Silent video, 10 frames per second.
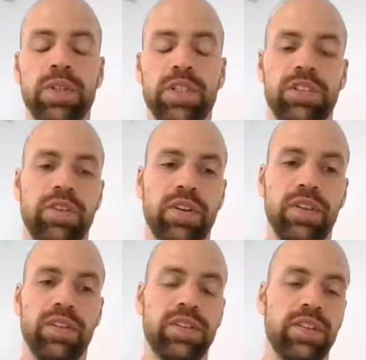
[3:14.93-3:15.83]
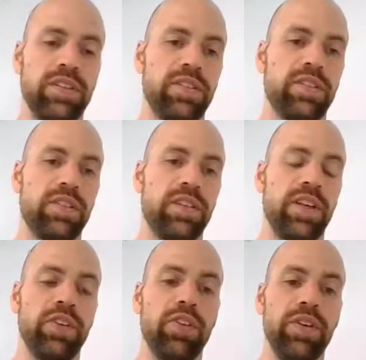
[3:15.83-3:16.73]
which, for instance,
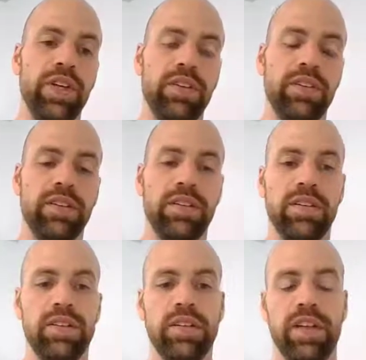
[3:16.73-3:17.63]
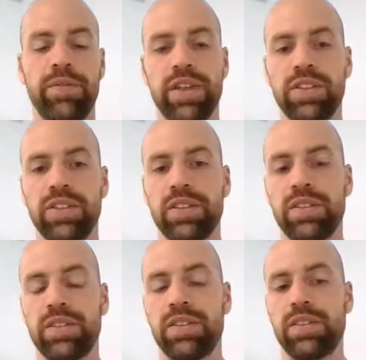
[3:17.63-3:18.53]
then read the
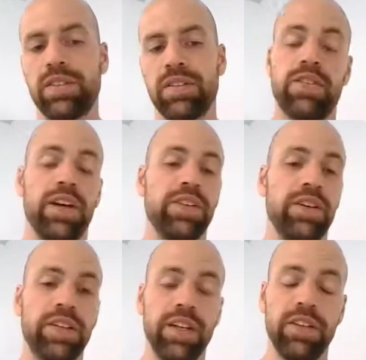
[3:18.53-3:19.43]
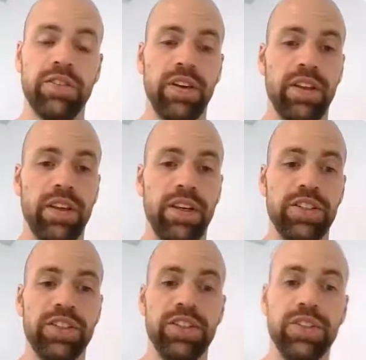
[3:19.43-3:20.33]
dimensions, try to identify
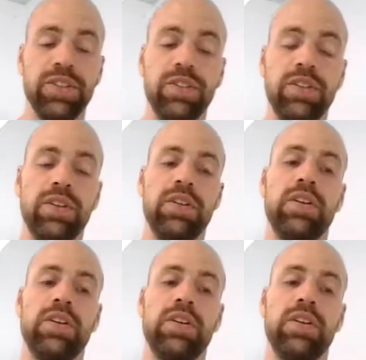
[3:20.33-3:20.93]
the HU,